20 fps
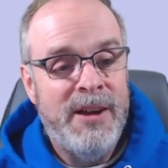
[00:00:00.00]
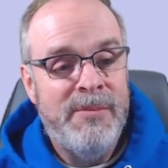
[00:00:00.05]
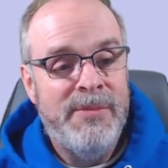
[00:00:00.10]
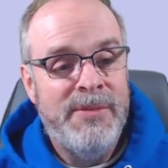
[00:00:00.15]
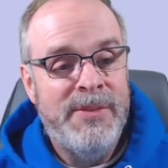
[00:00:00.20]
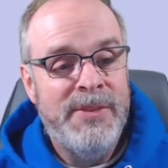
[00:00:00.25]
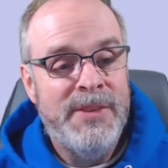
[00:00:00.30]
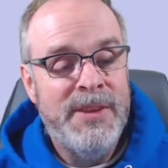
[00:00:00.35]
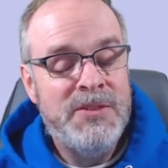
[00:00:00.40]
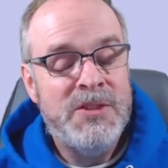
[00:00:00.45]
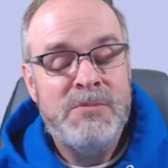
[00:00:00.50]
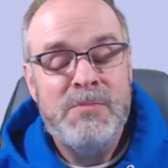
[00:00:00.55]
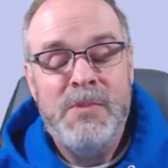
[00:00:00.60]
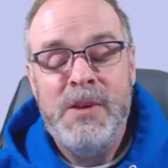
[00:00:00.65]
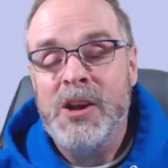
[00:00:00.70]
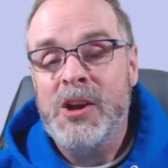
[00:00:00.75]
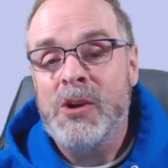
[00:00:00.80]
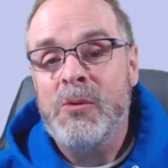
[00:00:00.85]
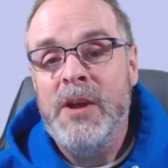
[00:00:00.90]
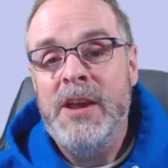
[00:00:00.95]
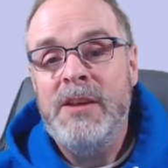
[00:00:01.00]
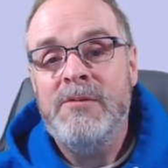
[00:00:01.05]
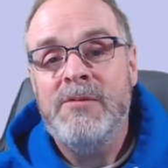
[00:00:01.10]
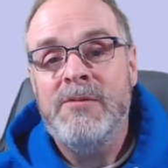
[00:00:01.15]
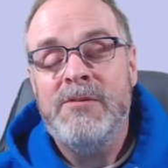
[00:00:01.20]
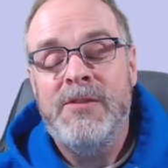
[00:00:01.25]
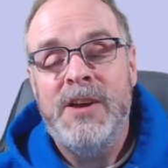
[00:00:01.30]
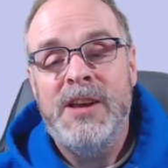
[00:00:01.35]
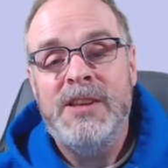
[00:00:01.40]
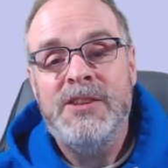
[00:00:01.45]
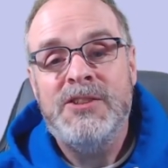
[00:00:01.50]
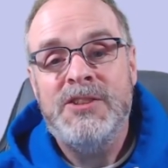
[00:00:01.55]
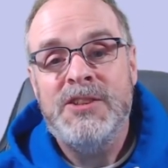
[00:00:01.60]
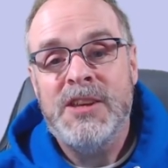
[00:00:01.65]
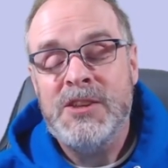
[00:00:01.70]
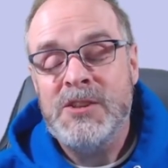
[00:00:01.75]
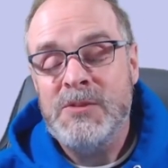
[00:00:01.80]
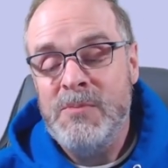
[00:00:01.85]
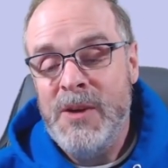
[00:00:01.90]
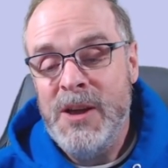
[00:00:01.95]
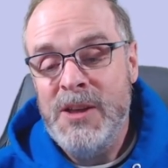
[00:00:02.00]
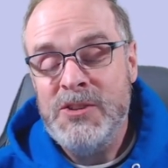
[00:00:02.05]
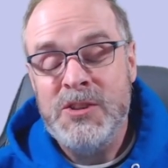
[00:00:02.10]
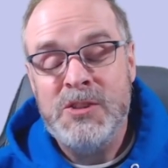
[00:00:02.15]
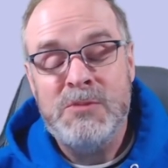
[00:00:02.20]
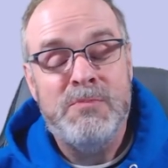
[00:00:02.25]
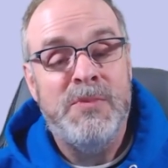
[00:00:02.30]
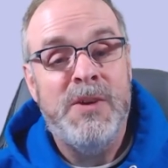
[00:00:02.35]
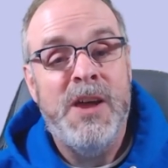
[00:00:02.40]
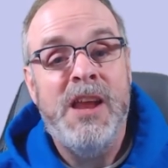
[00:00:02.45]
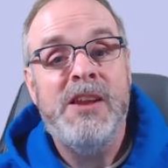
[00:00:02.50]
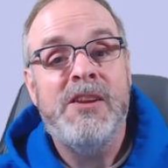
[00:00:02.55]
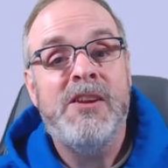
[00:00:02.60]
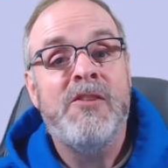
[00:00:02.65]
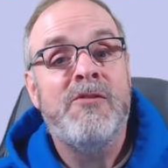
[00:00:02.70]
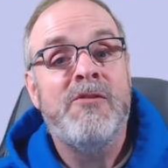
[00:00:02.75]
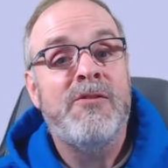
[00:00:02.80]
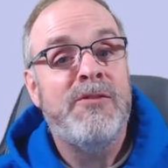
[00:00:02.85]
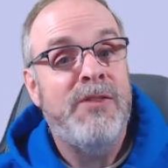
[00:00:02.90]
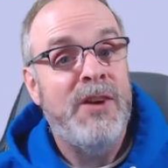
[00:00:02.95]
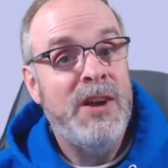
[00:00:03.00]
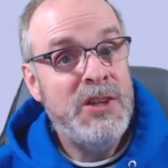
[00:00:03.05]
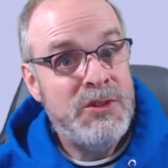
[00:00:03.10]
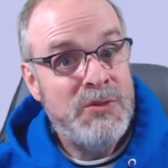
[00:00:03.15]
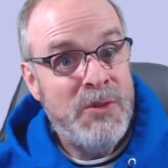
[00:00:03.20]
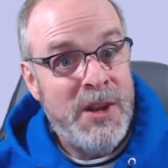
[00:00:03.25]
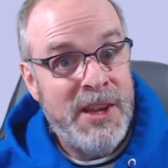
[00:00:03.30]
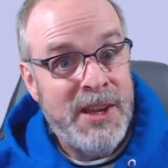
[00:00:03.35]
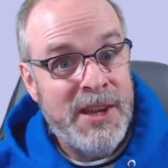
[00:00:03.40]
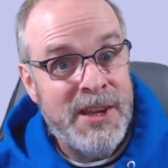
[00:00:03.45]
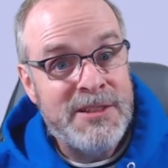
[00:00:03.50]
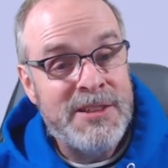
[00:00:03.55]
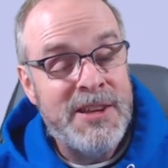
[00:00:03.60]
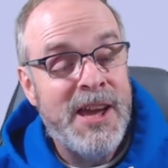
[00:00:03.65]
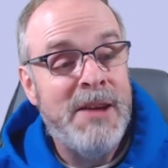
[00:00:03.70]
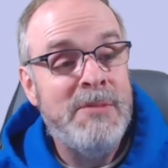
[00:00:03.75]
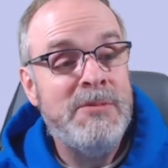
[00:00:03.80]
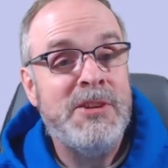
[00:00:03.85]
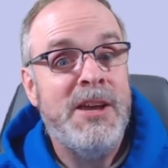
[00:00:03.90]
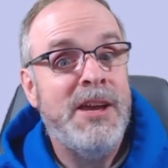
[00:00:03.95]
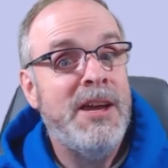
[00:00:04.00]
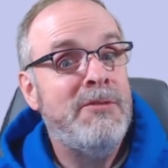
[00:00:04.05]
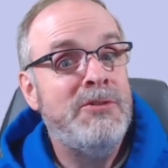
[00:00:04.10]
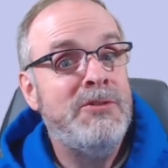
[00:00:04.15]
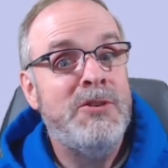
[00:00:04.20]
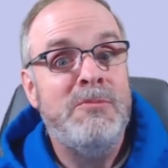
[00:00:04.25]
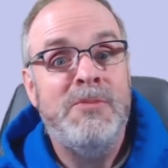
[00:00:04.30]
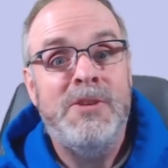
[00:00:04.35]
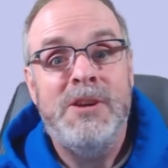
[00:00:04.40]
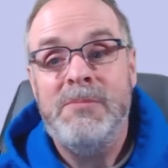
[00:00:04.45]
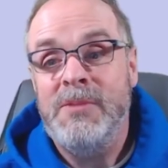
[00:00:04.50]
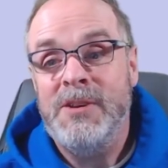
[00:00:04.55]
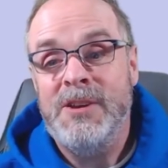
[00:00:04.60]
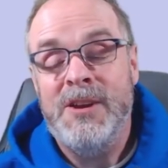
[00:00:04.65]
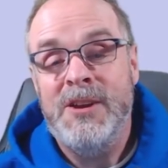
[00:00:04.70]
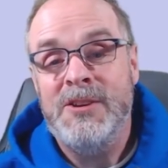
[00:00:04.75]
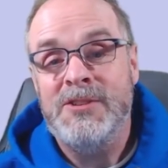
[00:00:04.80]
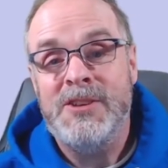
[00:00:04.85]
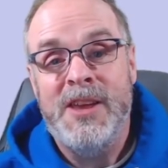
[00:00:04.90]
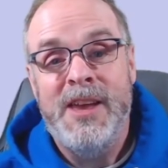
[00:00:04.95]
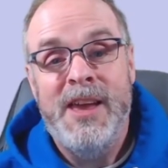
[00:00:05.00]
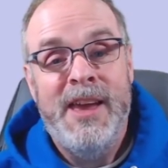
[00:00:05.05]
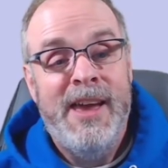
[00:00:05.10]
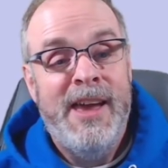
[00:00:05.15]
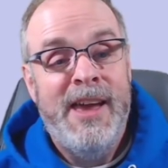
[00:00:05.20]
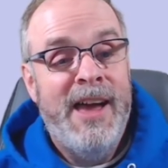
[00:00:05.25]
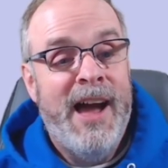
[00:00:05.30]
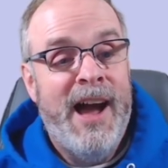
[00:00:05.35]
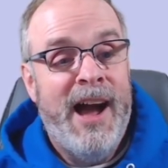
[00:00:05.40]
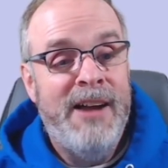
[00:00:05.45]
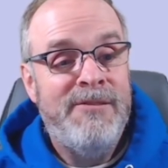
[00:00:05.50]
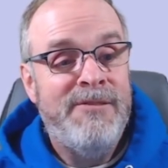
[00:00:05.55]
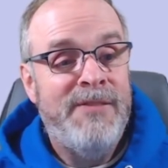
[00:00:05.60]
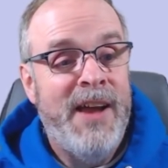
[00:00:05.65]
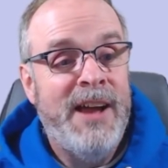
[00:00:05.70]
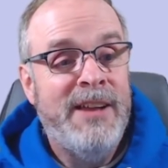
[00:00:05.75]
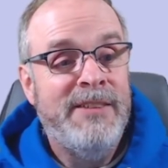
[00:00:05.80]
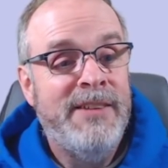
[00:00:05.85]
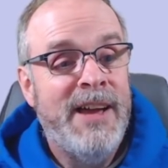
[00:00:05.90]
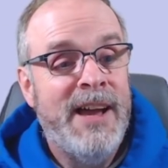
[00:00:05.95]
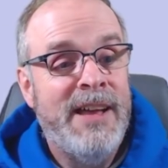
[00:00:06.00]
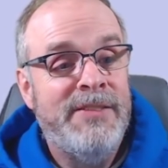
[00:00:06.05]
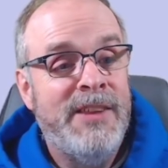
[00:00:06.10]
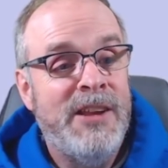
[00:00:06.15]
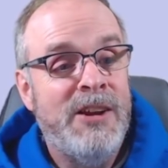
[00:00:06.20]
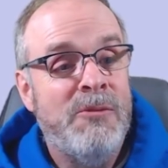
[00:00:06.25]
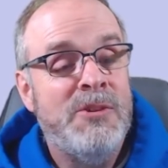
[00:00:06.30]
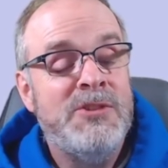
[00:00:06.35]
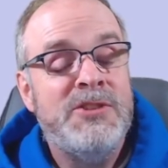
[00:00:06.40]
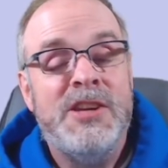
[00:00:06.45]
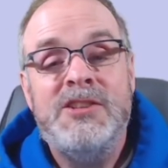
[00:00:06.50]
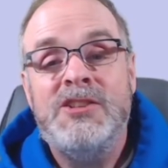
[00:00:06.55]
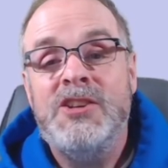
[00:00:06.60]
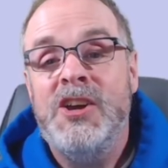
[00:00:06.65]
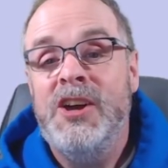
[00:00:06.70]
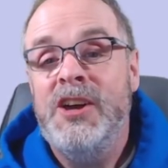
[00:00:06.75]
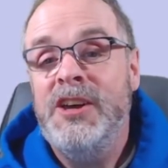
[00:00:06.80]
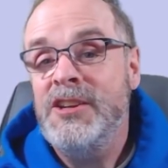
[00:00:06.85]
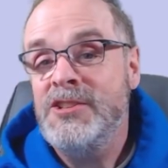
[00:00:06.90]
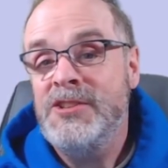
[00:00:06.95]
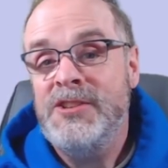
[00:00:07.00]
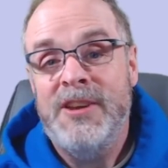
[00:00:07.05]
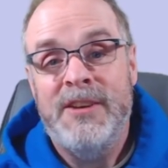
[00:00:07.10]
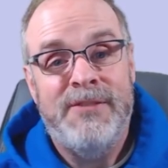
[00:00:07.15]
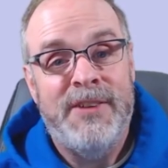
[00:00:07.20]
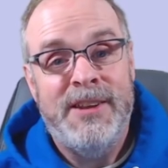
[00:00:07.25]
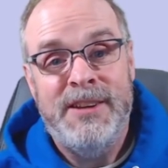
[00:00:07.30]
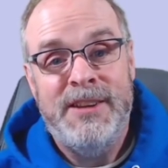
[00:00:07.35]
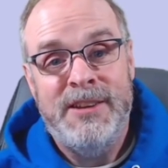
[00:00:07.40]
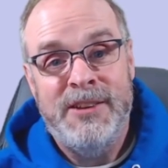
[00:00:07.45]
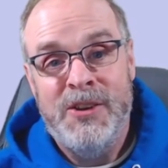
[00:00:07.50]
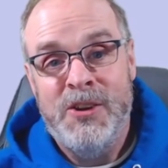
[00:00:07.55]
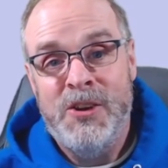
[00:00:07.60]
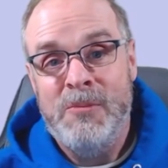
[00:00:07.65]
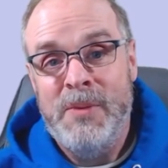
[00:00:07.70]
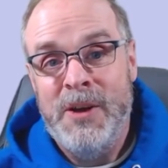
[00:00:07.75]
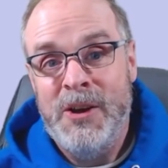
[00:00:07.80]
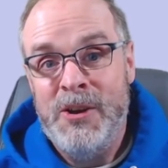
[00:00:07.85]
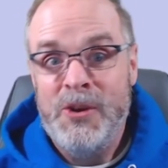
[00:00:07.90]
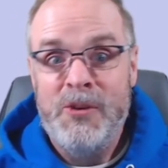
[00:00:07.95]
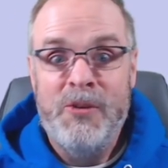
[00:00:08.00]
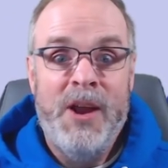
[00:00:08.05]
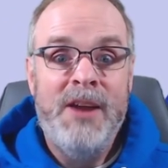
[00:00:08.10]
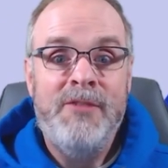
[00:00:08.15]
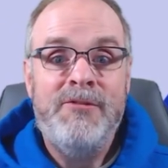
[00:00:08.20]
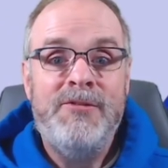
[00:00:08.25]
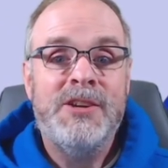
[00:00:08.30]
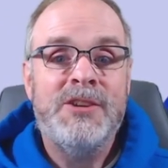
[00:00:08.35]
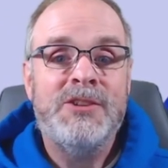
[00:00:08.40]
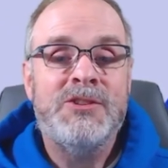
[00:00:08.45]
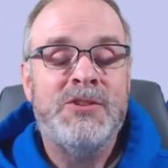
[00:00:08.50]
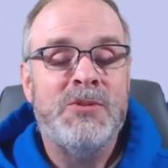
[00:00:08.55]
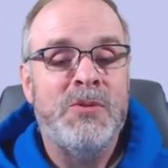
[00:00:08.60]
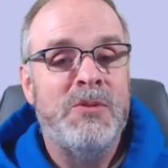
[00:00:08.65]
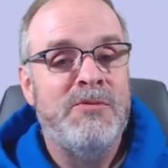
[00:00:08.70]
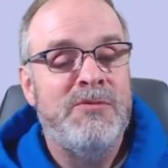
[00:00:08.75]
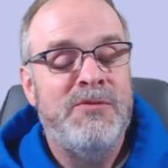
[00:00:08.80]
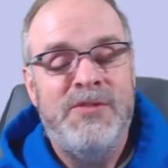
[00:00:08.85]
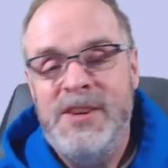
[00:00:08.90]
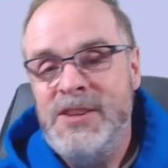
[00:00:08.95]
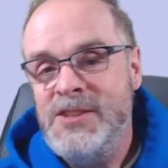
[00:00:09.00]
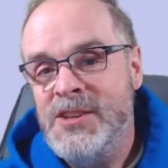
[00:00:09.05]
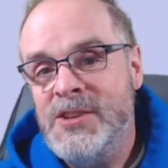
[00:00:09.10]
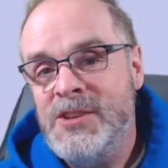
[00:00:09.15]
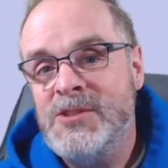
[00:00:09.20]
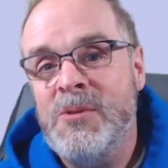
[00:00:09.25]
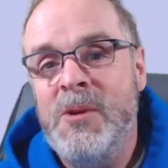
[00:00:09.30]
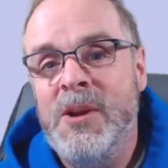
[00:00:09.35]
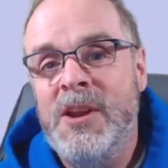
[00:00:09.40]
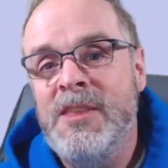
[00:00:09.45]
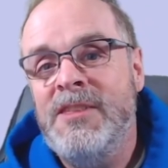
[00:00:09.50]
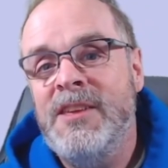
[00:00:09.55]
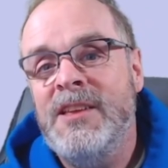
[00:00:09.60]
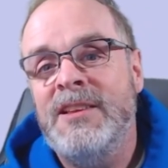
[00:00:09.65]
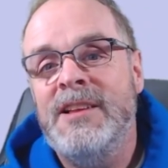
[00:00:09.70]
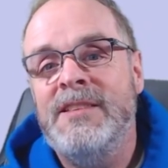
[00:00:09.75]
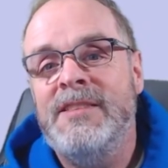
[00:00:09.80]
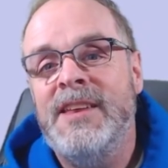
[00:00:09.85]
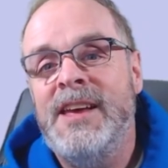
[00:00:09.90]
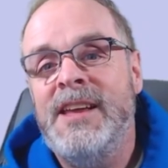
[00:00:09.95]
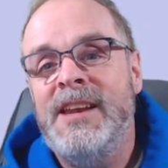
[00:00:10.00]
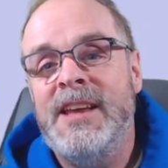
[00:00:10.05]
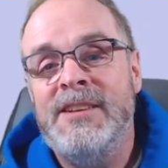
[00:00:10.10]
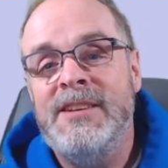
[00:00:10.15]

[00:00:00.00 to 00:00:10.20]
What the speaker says: This has been a great fun 6 months. It's been frustrating at times, I have to admit, because I found out there was a ton of stuff I didn't know about graphics or physics or anything like that.